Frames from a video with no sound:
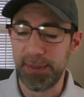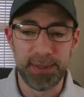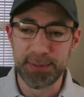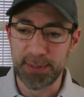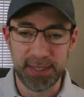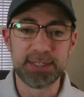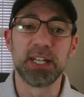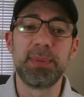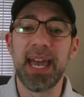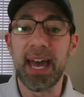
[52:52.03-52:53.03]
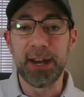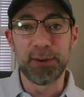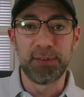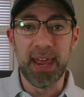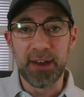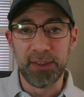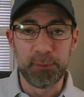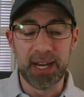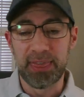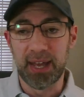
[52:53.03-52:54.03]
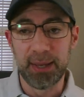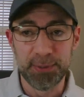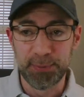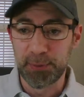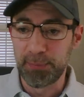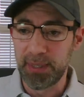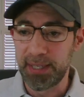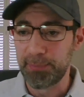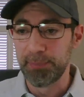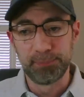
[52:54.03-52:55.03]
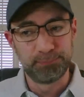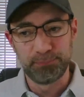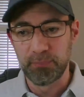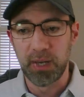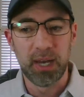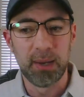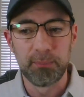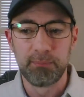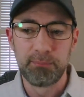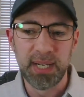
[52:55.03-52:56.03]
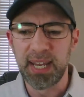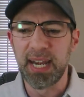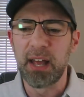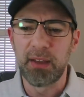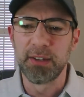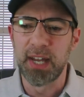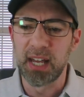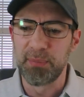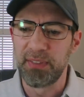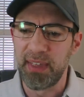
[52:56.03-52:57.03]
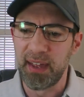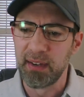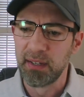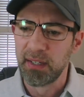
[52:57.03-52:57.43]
It's going to be higher now than what I thought it would be. But again, I'll talk about that.